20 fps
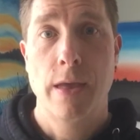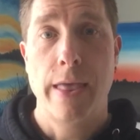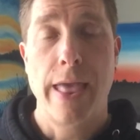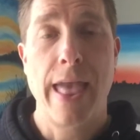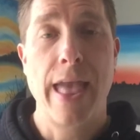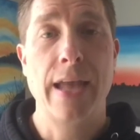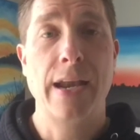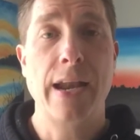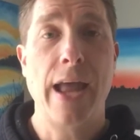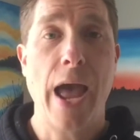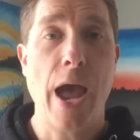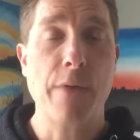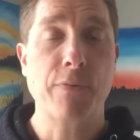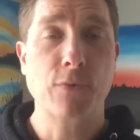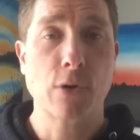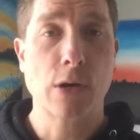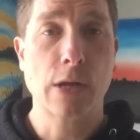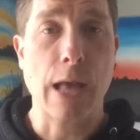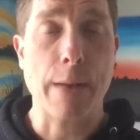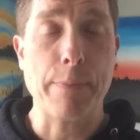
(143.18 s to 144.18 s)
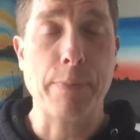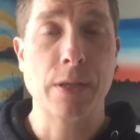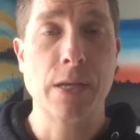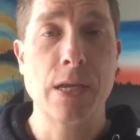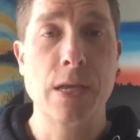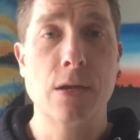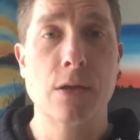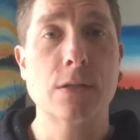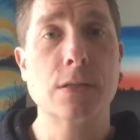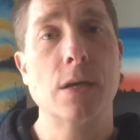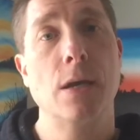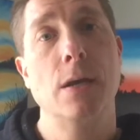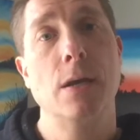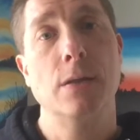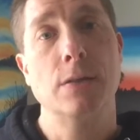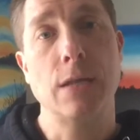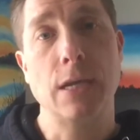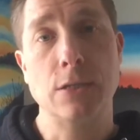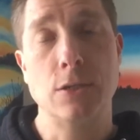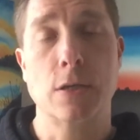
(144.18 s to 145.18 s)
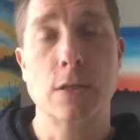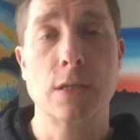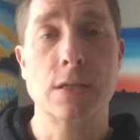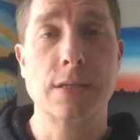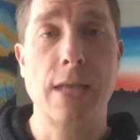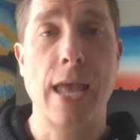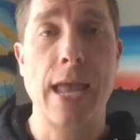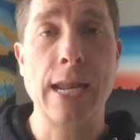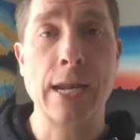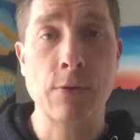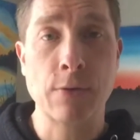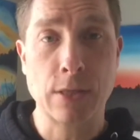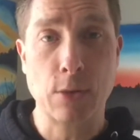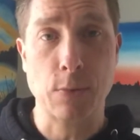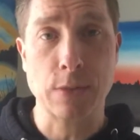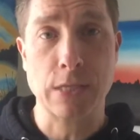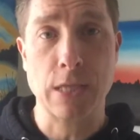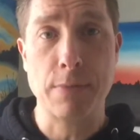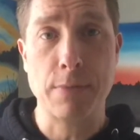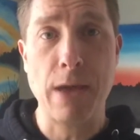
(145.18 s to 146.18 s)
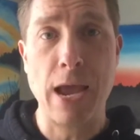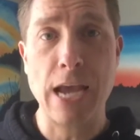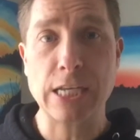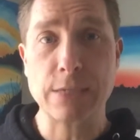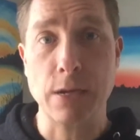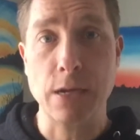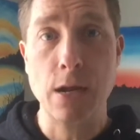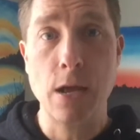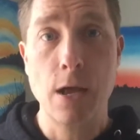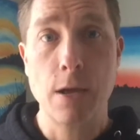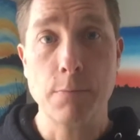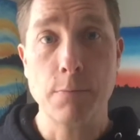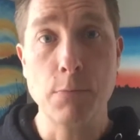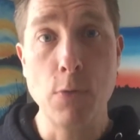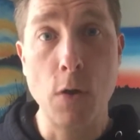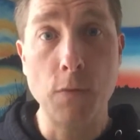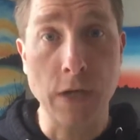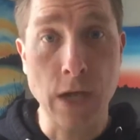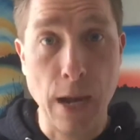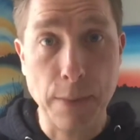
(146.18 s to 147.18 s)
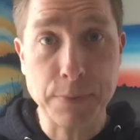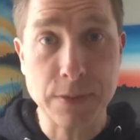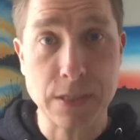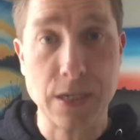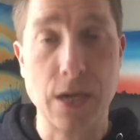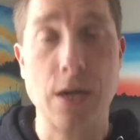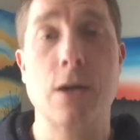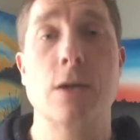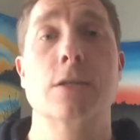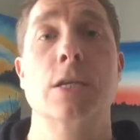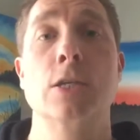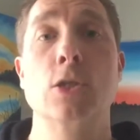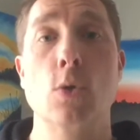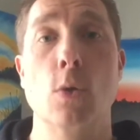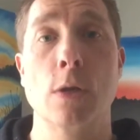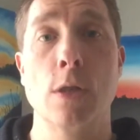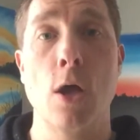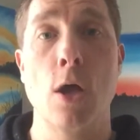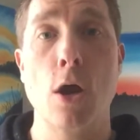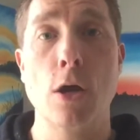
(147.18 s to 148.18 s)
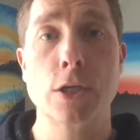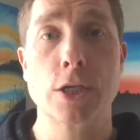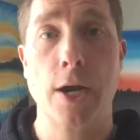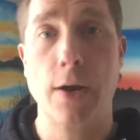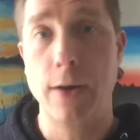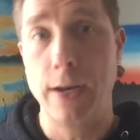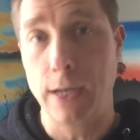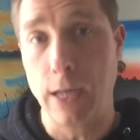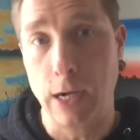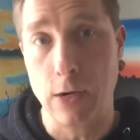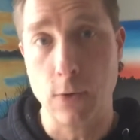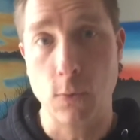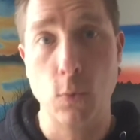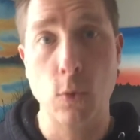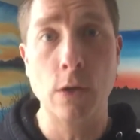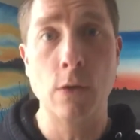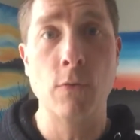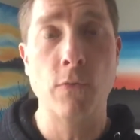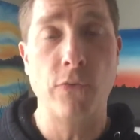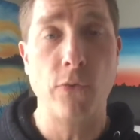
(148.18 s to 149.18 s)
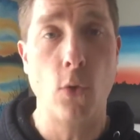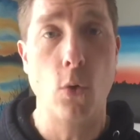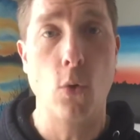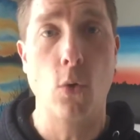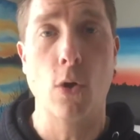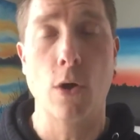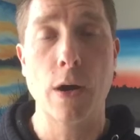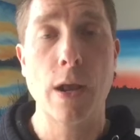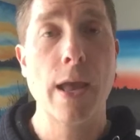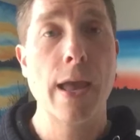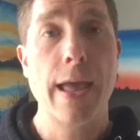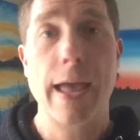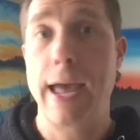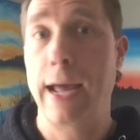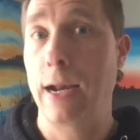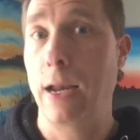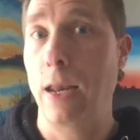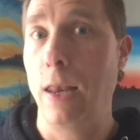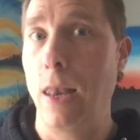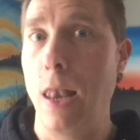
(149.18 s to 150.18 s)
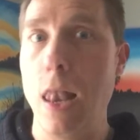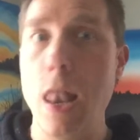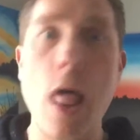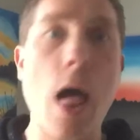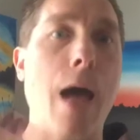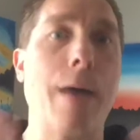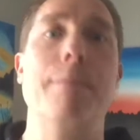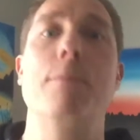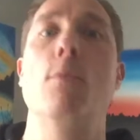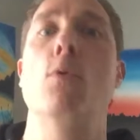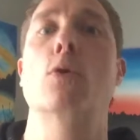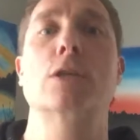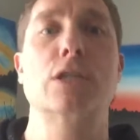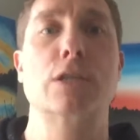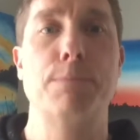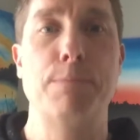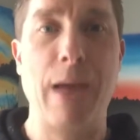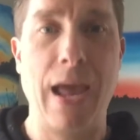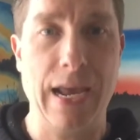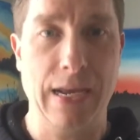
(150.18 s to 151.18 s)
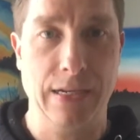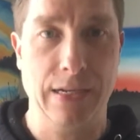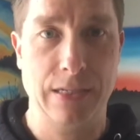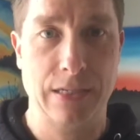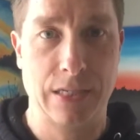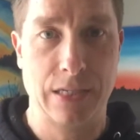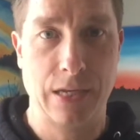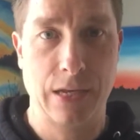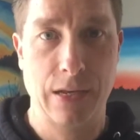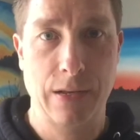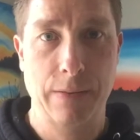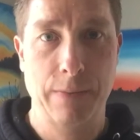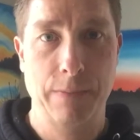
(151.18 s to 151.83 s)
And after a couple of years, they took the skating rink that was in the basement, moved it upstairs into a large area, got a wooden floor and a lot more space.